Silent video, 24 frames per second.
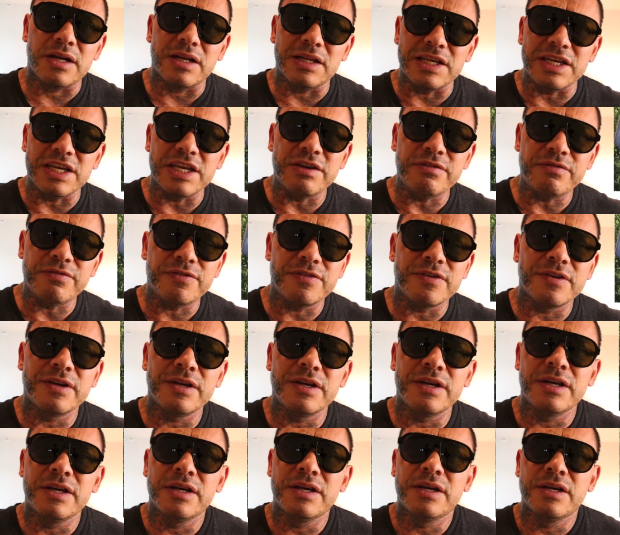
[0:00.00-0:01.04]
Leave.
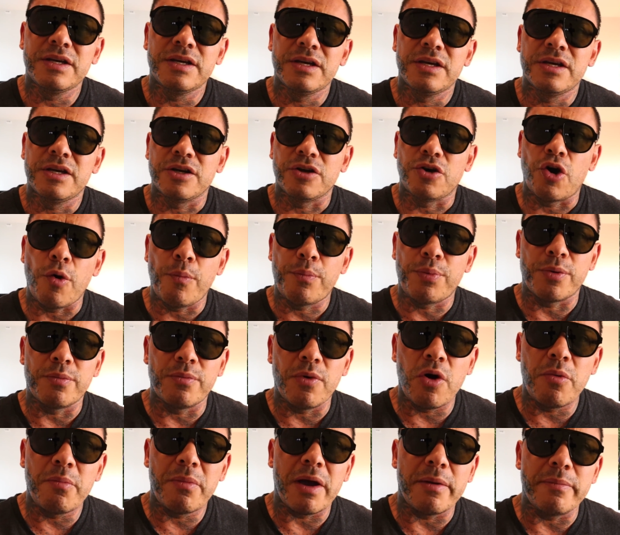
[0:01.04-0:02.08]
Go
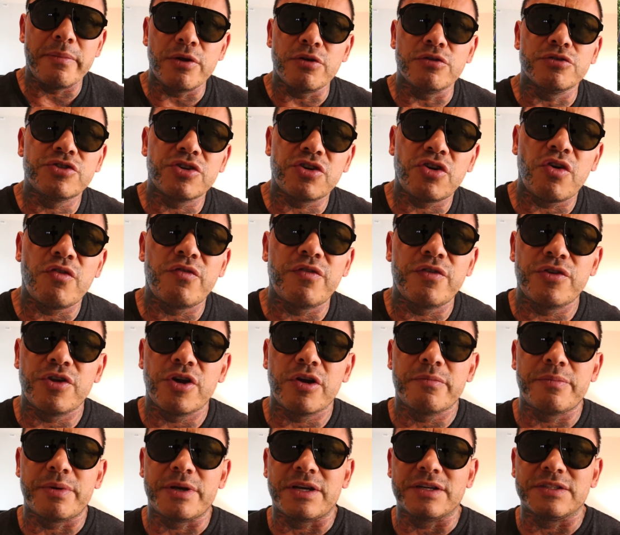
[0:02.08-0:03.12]
promote my music over
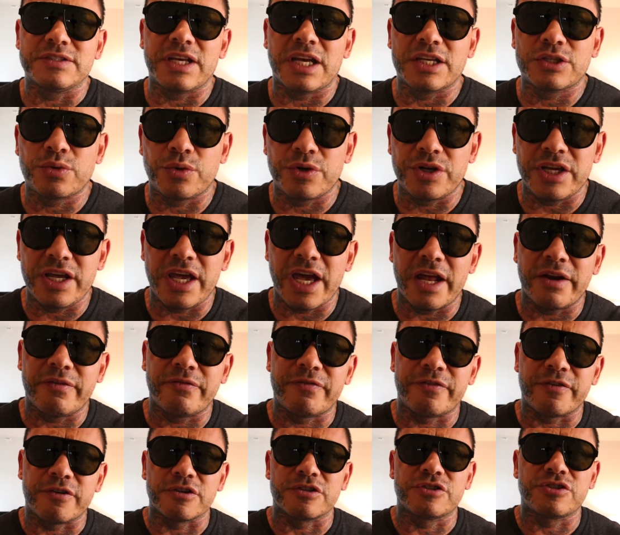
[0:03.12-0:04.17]
there. Because that's when he had
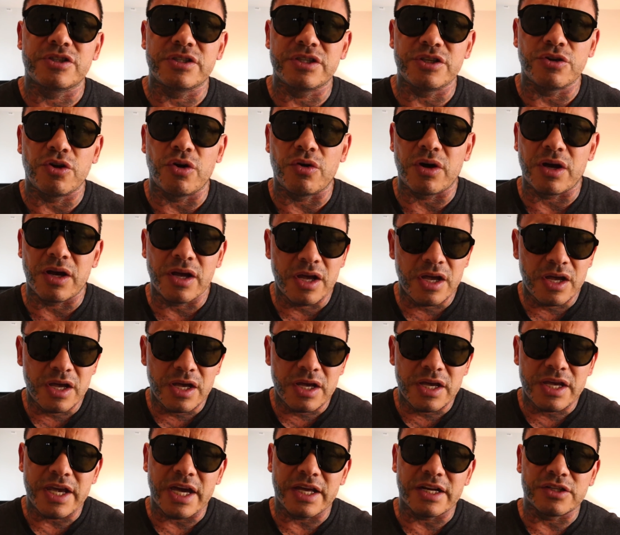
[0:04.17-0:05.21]
first, you know,
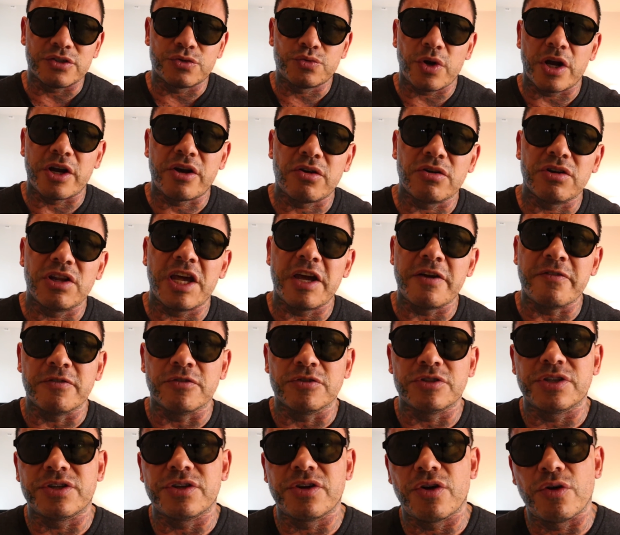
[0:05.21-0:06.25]
he had his record
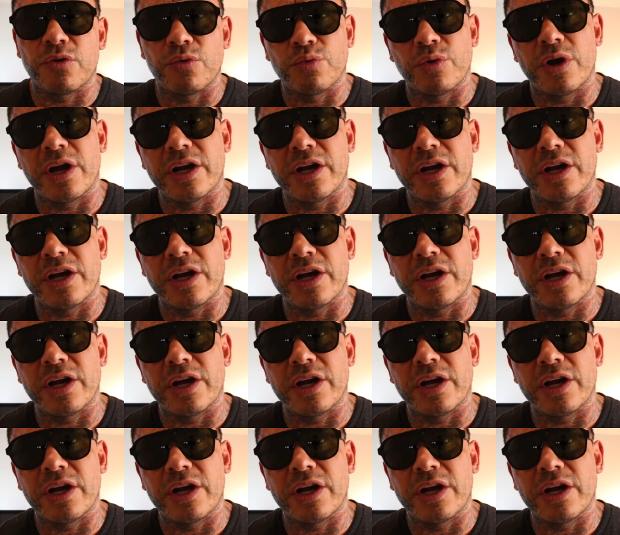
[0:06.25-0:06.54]
label, De Niro